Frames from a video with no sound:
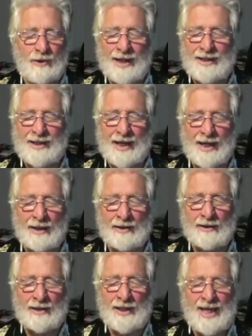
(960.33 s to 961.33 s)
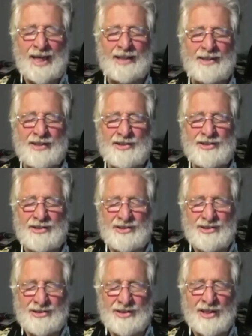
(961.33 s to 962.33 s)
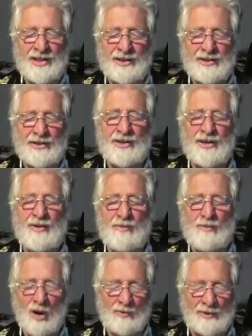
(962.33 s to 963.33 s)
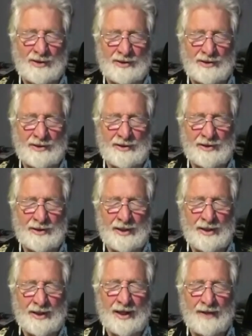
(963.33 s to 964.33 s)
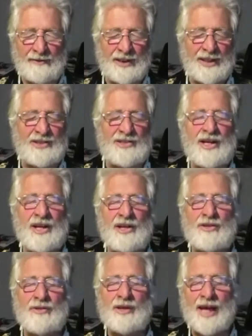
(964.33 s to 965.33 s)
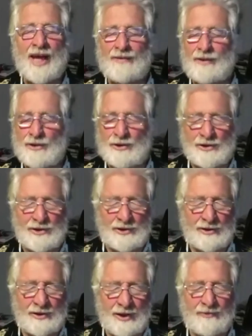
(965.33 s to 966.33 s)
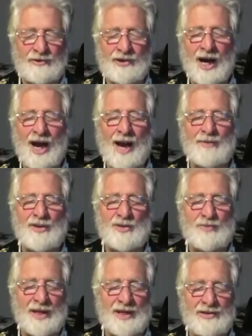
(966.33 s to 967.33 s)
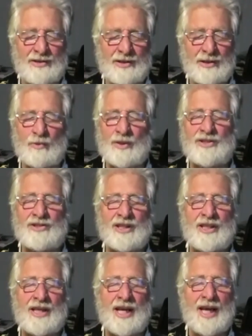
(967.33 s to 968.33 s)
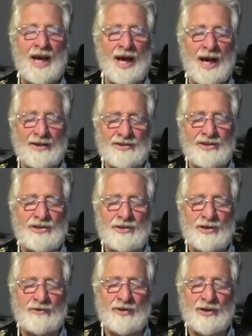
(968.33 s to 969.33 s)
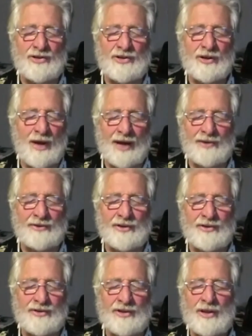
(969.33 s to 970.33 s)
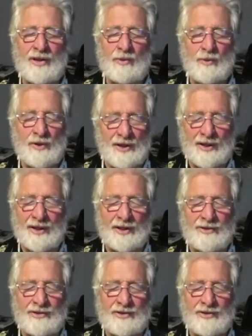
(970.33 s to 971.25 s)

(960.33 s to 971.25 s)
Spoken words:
now, in this singular moment of the continuing evolution of time and space that we see as the universe around us, within us,